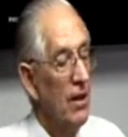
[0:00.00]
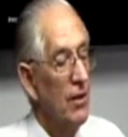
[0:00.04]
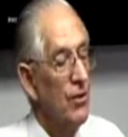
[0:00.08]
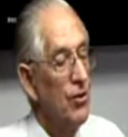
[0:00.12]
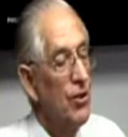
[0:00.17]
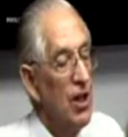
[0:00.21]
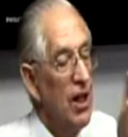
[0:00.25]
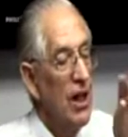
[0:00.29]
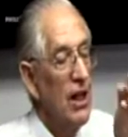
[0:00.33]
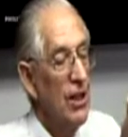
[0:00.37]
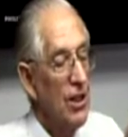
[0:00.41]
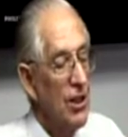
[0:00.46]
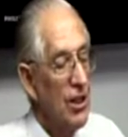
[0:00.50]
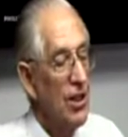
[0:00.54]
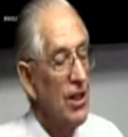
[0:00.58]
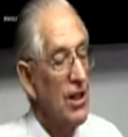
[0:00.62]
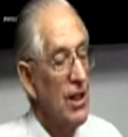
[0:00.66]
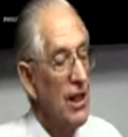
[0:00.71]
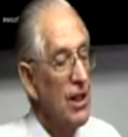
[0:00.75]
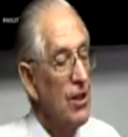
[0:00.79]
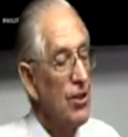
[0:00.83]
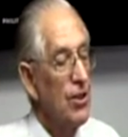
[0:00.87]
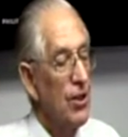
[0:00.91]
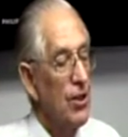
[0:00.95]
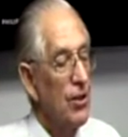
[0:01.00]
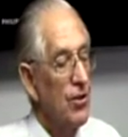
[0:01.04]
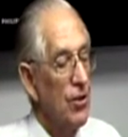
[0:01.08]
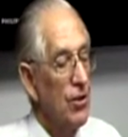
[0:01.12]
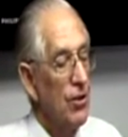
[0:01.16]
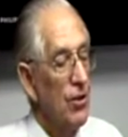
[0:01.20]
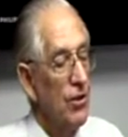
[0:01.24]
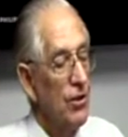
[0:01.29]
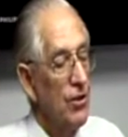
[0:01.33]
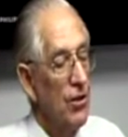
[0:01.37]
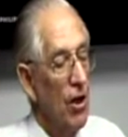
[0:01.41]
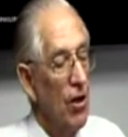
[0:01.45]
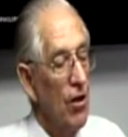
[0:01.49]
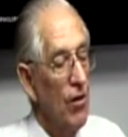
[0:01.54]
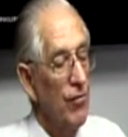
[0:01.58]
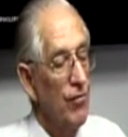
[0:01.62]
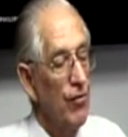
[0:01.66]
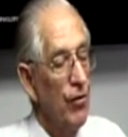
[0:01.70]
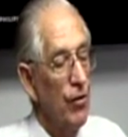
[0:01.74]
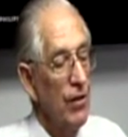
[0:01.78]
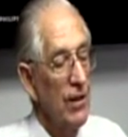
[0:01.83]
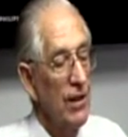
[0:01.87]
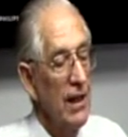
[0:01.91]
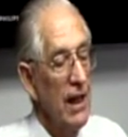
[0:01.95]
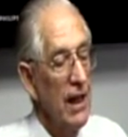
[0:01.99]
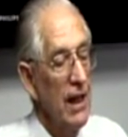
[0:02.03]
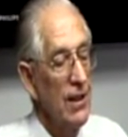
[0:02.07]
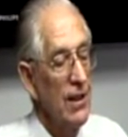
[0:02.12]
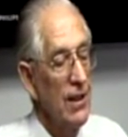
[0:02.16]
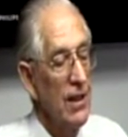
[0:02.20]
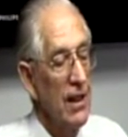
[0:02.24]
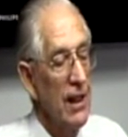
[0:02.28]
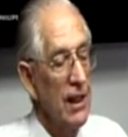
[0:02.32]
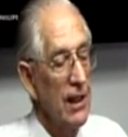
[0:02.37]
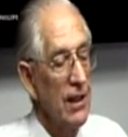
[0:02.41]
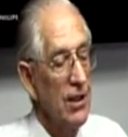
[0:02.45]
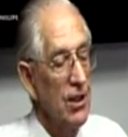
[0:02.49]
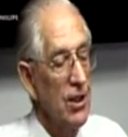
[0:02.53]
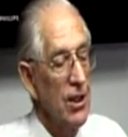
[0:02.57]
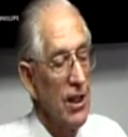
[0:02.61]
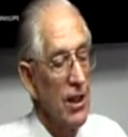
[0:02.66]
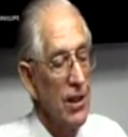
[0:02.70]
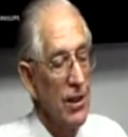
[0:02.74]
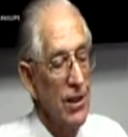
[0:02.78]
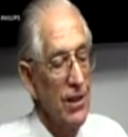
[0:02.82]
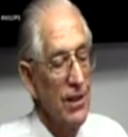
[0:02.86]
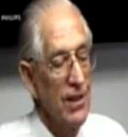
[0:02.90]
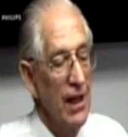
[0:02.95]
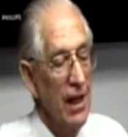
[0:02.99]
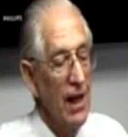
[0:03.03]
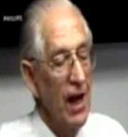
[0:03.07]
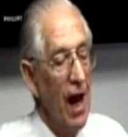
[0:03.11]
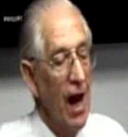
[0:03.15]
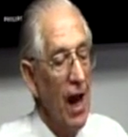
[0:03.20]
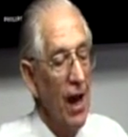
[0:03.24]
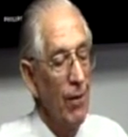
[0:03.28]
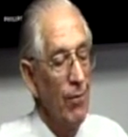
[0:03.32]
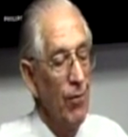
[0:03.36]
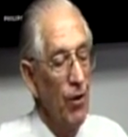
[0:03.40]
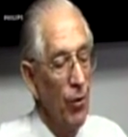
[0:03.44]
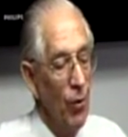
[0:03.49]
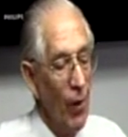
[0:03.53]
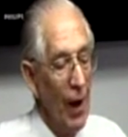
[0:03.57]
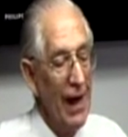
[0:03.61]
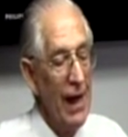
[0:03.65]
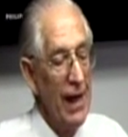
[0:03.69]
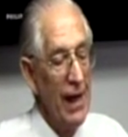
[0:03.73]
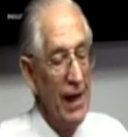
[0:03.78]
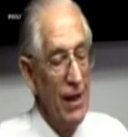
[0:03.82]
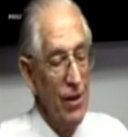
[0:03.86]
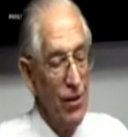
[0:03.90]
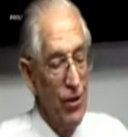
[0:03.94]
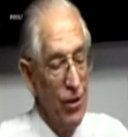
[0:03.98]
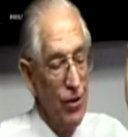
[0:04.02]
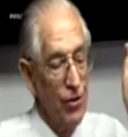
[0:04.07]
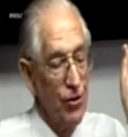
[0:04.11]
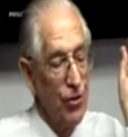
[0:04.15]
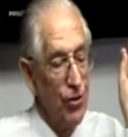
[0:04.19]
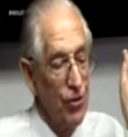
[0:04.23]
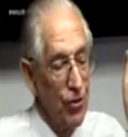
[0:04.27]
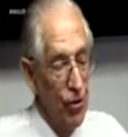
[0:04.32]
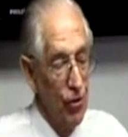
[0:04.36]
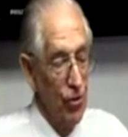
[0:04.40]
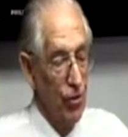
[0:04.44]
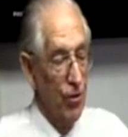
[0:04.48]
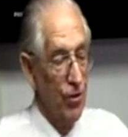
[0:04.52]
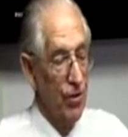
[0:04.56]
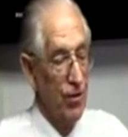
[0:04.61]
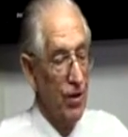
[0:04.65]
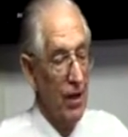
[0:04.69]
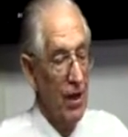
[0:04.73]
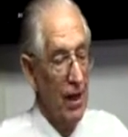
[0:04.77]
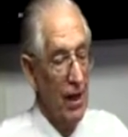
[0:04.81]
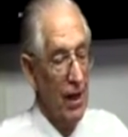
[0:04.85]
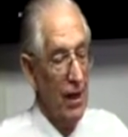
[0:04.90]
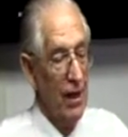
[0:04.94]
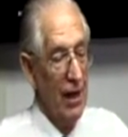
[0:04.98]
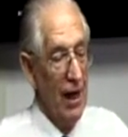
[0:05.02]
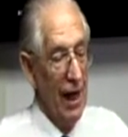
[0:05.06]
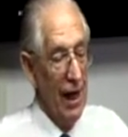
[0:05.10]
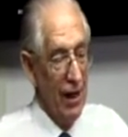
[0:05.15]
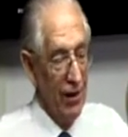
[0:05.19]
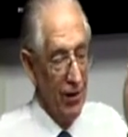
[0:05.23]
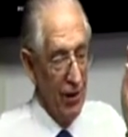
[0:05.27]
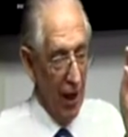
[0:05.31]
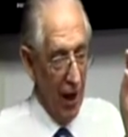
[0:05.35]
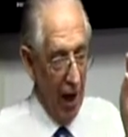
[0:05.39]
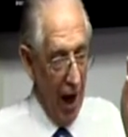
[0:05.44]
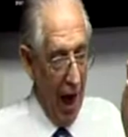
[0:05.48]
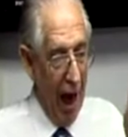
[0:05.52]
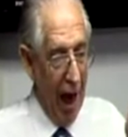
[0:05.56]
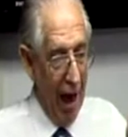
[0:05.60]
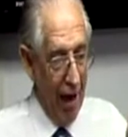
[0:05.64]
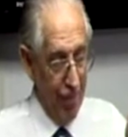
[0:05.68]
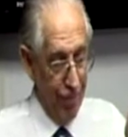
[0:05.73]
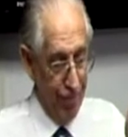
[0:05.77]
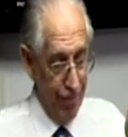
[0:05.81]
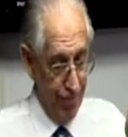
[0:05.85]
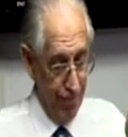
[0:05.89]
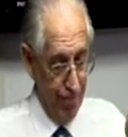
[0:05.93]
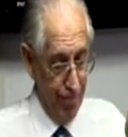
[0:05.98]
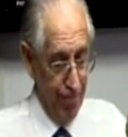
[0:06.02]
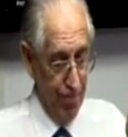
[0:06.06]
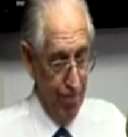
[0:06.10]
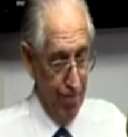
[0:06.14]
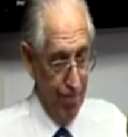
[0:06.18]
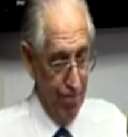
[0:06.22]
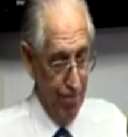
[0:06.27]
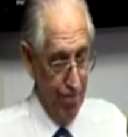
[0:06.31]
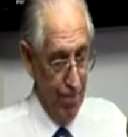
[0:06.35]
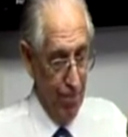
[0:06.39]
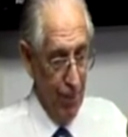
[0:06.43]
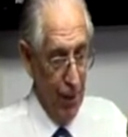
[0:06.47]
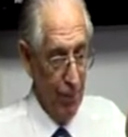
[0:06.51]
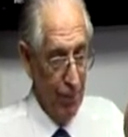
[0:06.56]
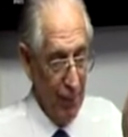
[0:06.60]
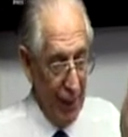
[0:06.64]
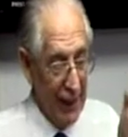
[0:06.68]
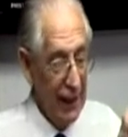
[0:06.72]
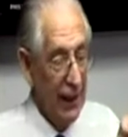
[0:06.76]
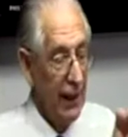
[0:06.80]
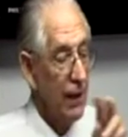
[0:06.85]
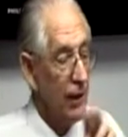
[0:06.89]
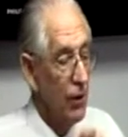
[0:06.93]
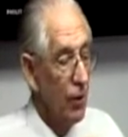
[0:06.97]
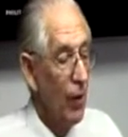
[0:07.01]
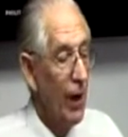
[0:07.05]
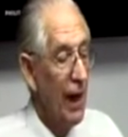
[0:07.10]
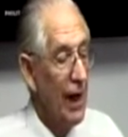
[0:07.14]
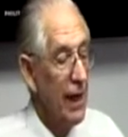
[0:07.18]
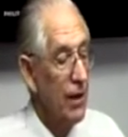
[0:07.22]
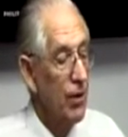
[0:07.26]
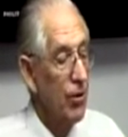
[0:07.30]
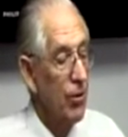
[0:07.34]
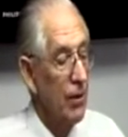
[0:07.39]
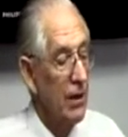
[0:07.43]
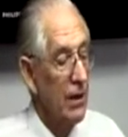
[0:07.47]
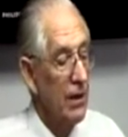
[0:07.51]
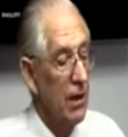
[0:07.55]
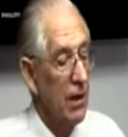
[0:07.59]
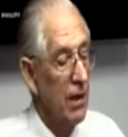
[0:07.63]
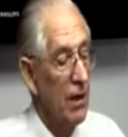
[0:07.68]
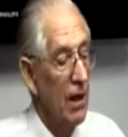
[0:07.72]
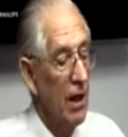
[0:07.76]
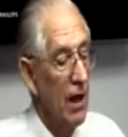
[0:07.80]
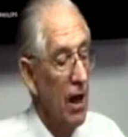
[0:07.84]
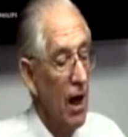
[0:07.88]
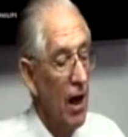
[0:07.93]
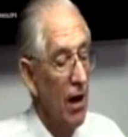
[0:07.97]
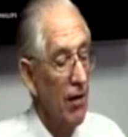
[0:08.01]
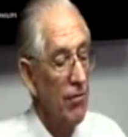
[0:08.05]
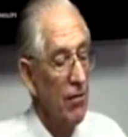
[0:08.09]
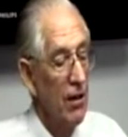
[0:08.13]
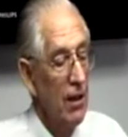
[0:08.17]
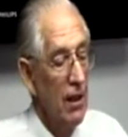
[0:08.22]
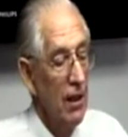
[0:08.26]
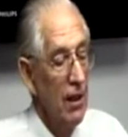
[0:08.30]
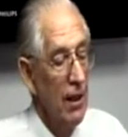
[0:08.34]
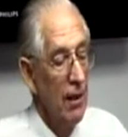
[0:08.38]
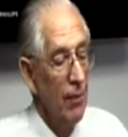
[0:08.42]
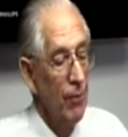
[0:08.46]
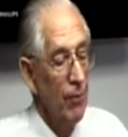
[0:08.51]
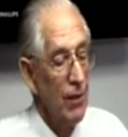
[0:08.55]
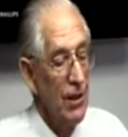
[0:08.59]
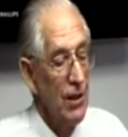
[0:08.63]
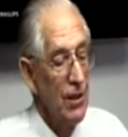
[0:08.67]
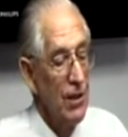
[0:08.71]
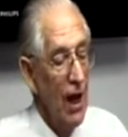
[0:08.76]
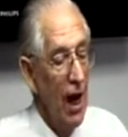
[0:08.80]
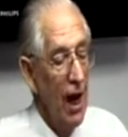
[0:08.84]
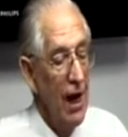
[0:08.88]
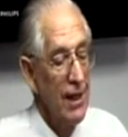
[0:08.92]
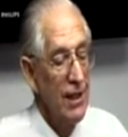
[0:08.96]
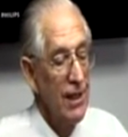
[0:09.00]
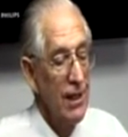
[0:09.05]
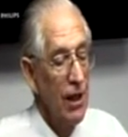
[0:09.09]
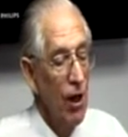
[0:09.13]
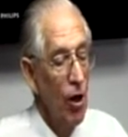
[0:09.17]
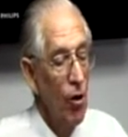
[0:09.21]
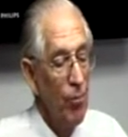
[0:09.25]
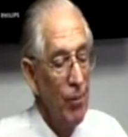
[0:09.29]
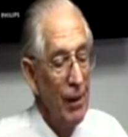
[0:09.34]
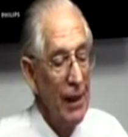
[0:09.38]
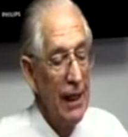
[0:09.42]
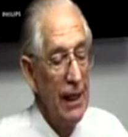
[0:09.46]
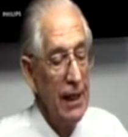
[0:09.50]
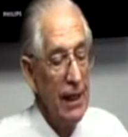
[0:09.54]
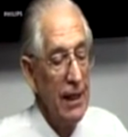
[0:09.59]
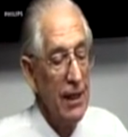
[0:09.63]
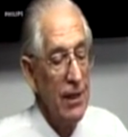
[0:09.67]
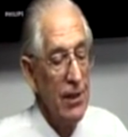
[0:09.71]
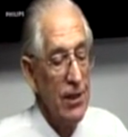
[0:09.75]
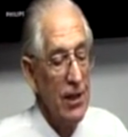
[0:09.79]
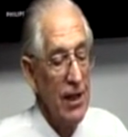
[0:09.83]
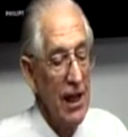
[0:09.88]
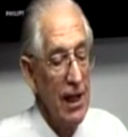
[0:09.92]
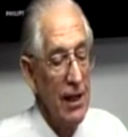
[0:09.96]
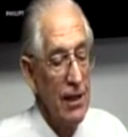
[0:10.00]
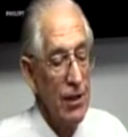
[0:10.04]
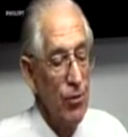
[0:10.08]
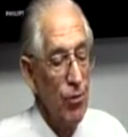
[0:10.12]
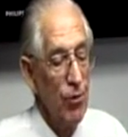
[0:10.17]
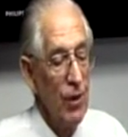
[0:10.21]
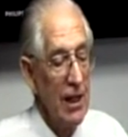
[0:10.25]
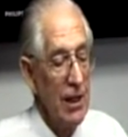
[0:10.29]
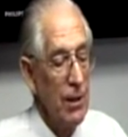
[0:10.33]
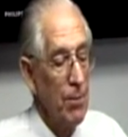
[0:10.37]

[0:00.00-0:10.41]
Jesus is the truth. John 14:6, Jesus said, I am the way, the truth, and the life, meaning the way to eternal life. Besides the obedience test, we